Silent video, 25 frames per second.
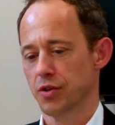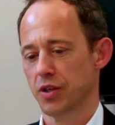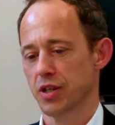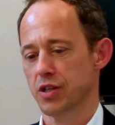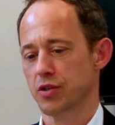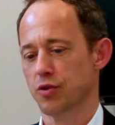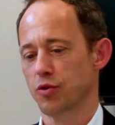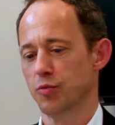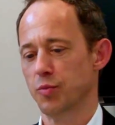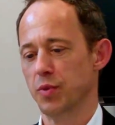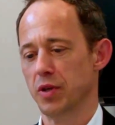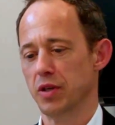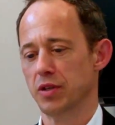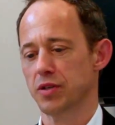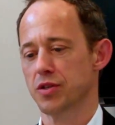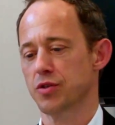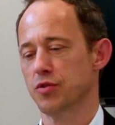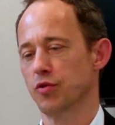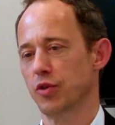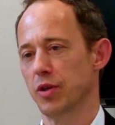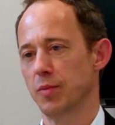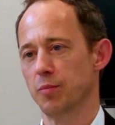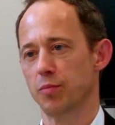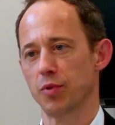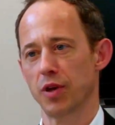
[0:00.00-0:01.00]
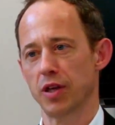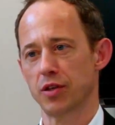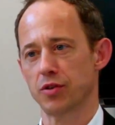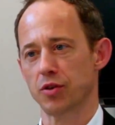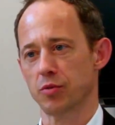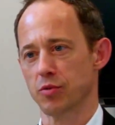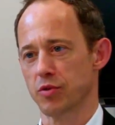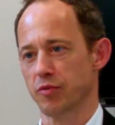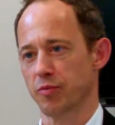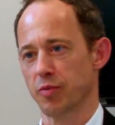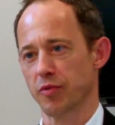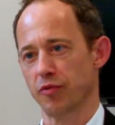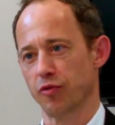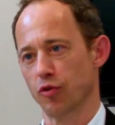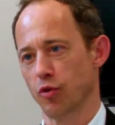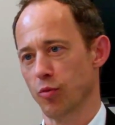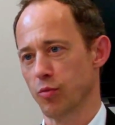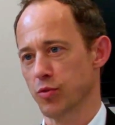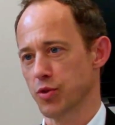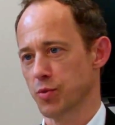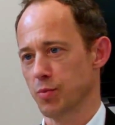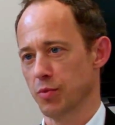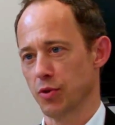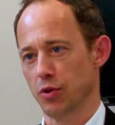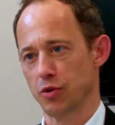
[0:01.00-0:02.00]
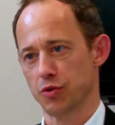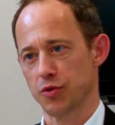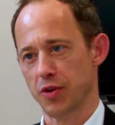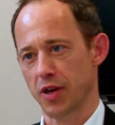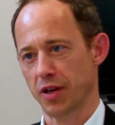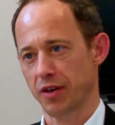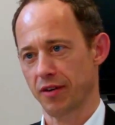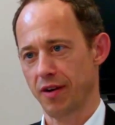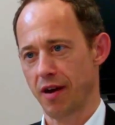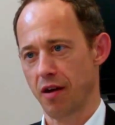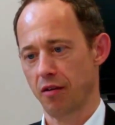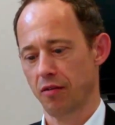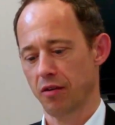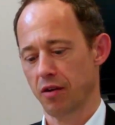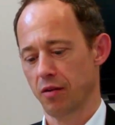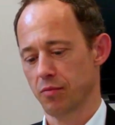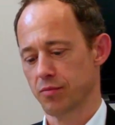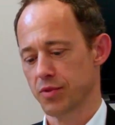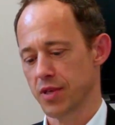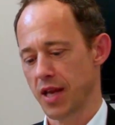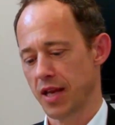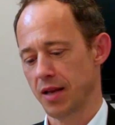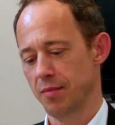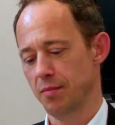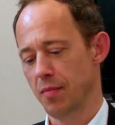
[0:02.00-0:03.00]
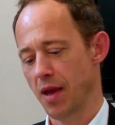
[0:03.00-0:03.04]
So this could be understood in terms of performance, but also other outcomes,